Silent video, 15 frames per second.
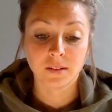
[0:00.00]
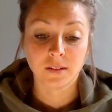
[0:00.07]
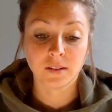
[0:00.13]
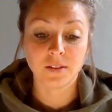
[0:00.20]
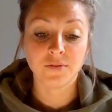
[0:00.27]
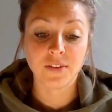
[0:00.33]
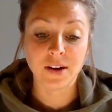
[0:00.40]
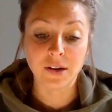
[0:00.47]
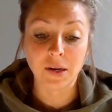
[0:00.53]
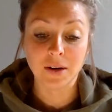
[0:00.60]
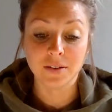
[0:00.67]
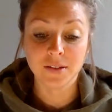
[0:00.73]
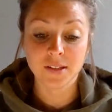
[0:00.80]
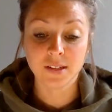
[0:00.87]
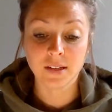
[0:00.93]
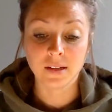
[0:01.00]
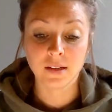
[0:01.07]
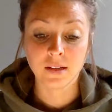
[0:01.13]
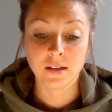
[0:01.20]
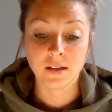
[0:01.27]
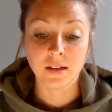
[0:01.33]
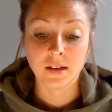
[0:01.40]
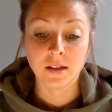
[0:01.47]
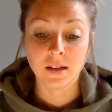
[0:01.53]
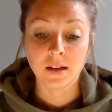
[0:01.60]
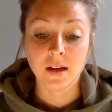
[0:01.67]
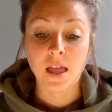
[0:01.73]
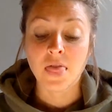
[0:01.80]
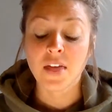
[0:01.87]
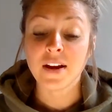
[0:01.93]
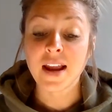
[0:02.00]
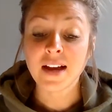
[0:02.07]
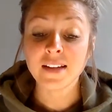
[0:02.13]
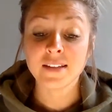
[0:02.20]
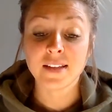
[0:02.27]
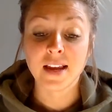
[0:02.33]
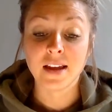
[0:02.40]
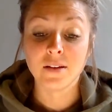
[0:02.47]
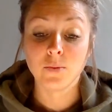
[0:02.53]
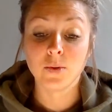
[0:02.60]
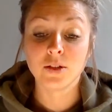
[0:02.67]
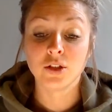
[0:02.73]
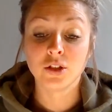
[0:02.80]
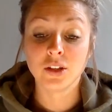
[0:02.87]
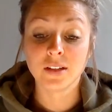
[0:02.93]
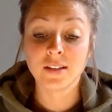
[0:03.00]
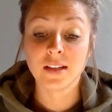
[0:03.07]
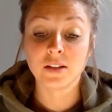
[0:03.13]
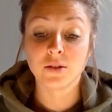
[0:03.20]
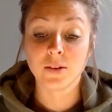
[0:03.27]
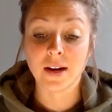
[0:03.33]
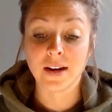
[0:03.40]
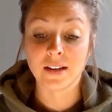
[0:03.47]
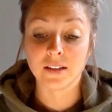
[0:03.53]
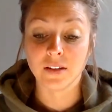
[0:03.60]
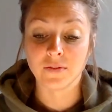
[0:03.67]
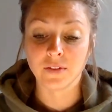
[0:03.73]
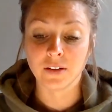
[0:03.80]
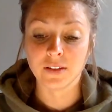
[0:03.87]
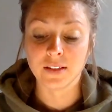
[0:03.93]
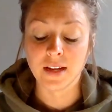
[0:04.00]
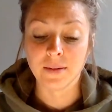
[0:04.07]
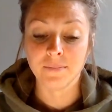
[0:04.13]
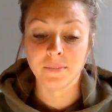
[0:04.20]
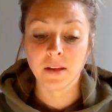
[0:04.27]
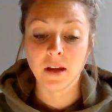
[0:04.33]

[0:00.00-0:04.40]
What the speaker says: The fairgrounds. The next day was just as great as the first day.